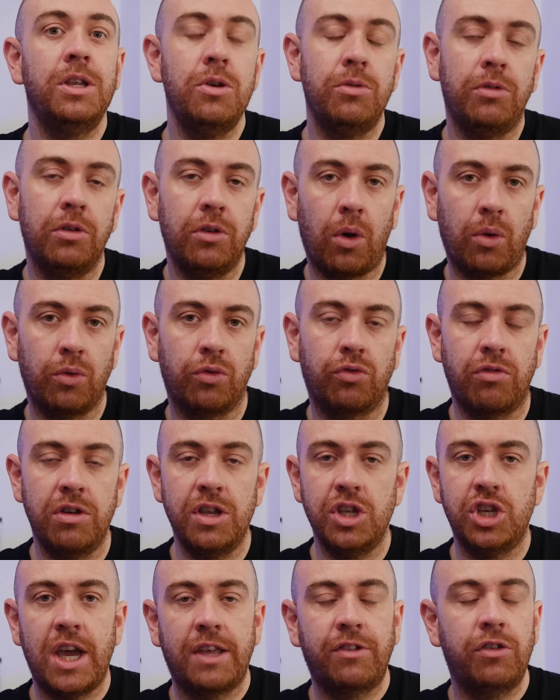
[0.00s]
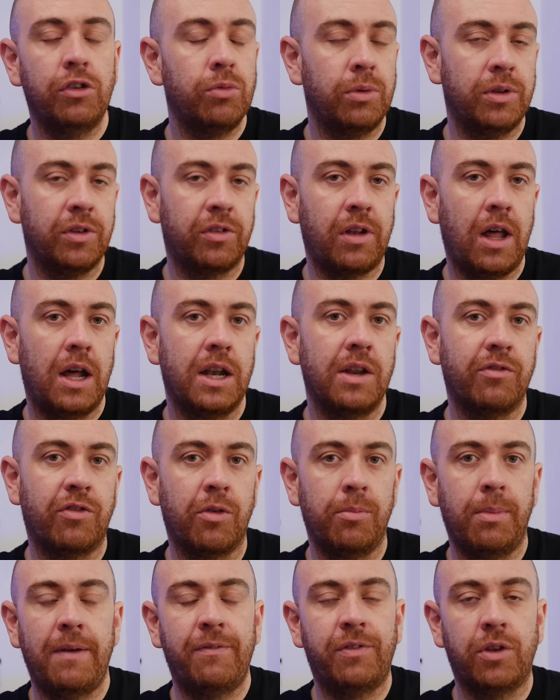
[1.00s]
when using on-screen gestures when sliding
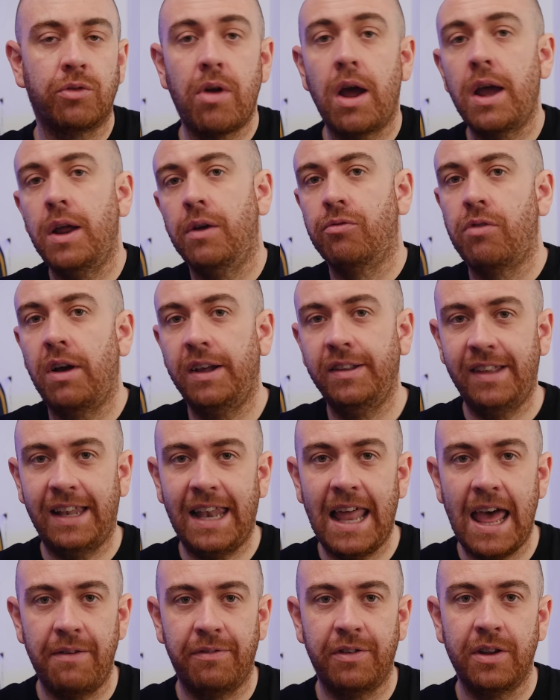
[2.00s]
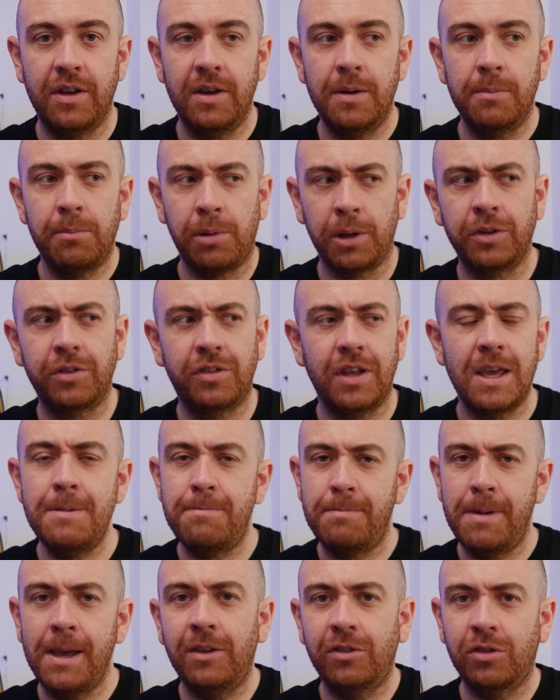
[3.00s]
from left to right and right to left. Plus
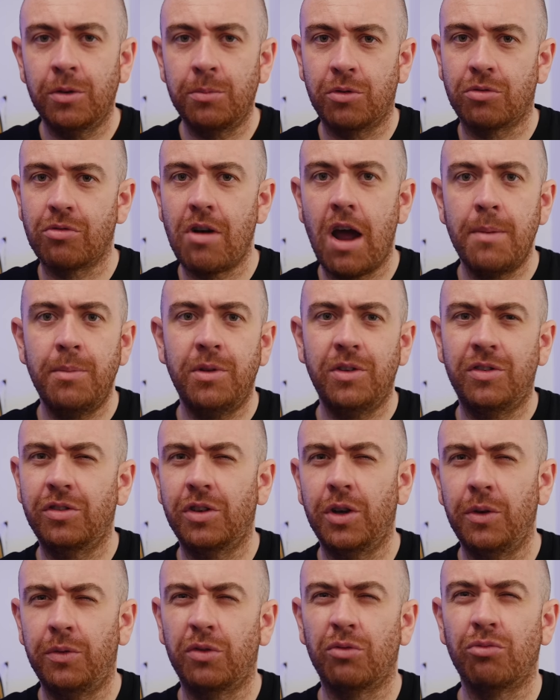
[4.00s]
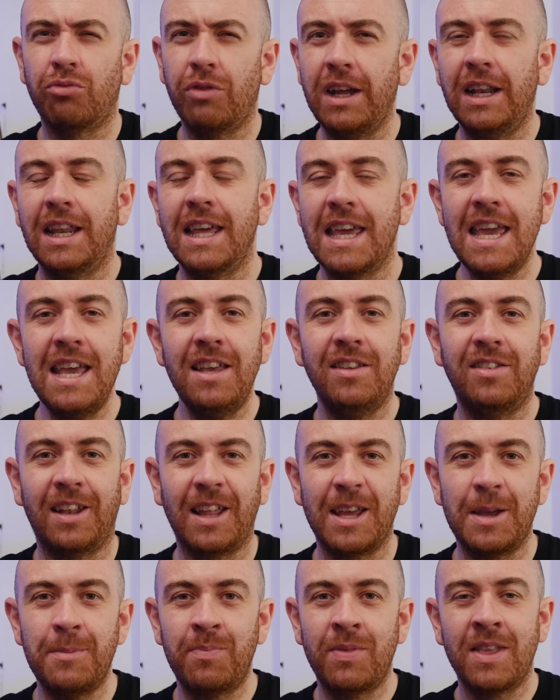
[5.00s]
it picks up grime and scuffs really
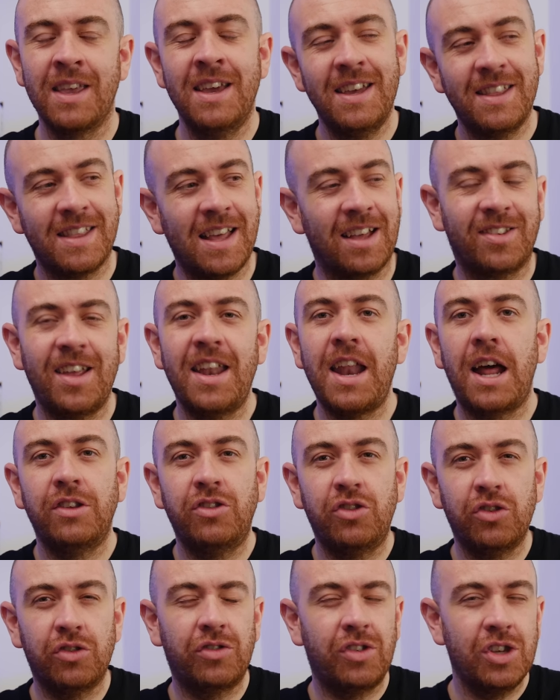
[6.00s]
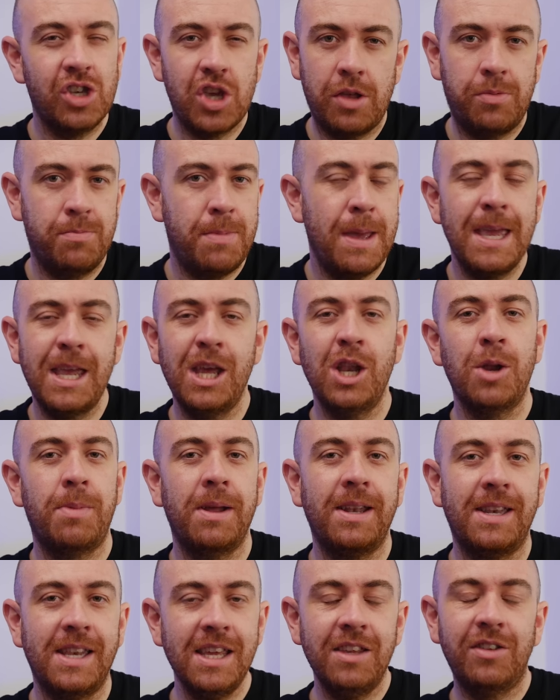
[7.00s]
easily. That said I'd just suggest picking
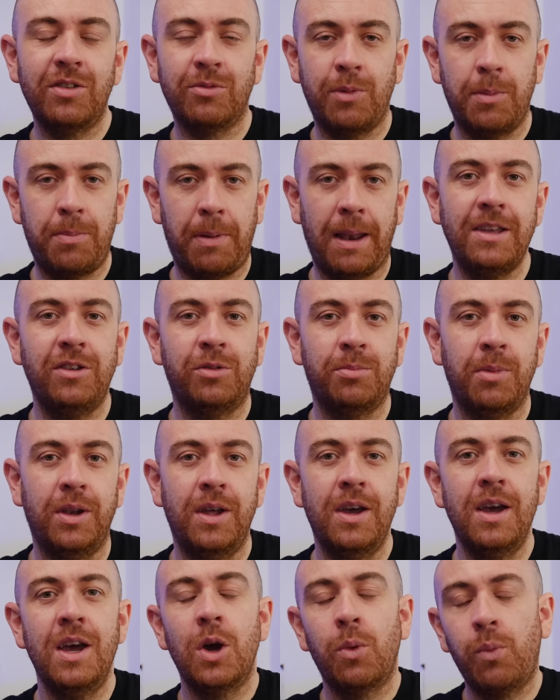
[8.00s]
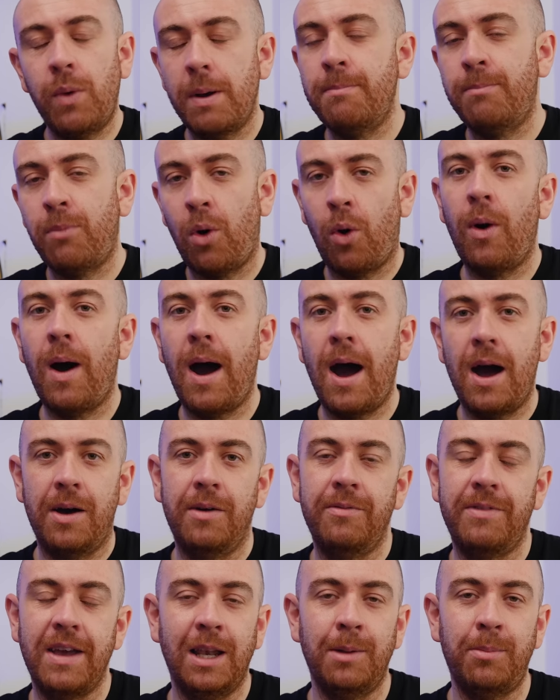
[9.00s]
up a decent replacement when more
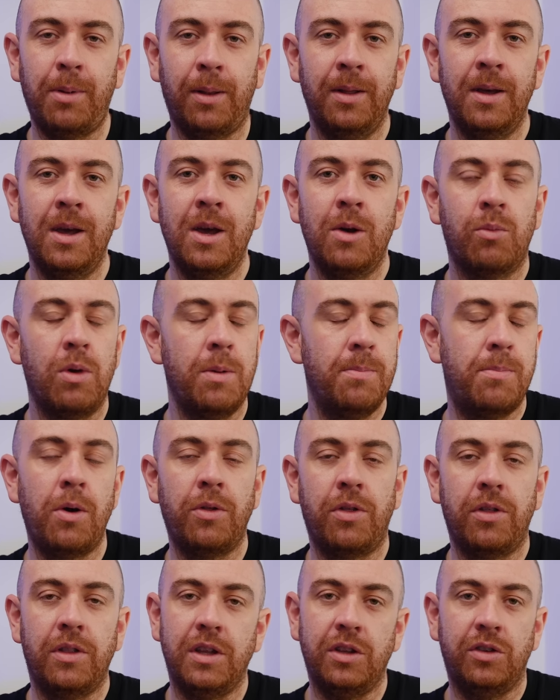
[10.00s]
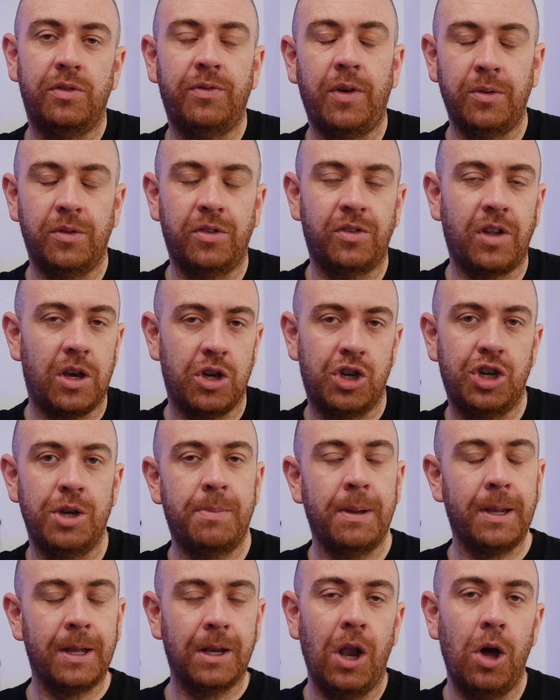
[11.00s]
are available when both of these phones start
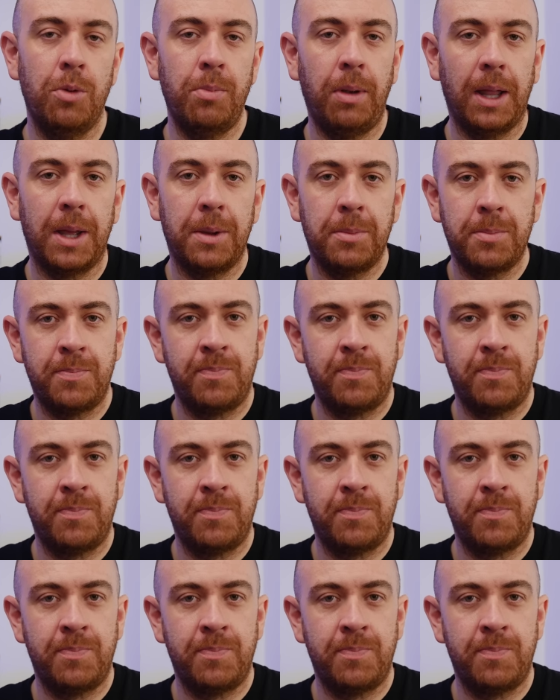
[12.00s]
shipping globally.